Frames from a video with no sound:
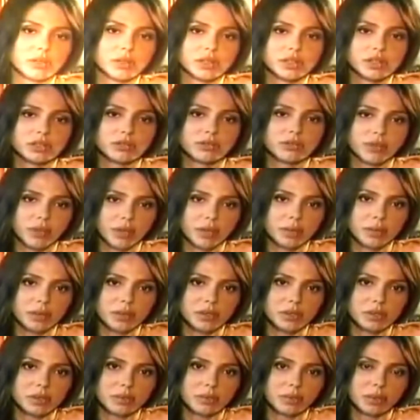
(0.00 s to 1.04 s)
he's rich and
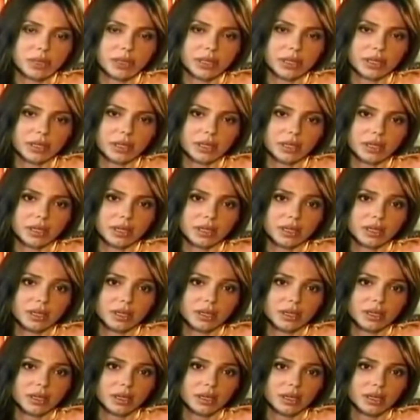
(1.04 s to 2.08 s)
famous, but
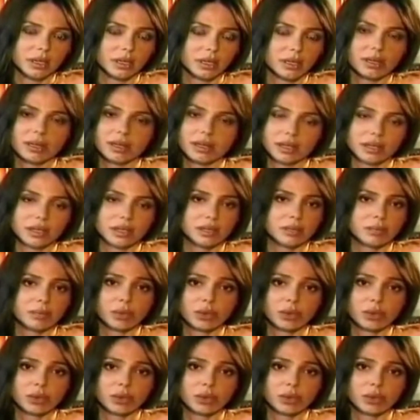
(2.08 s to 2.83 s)
he's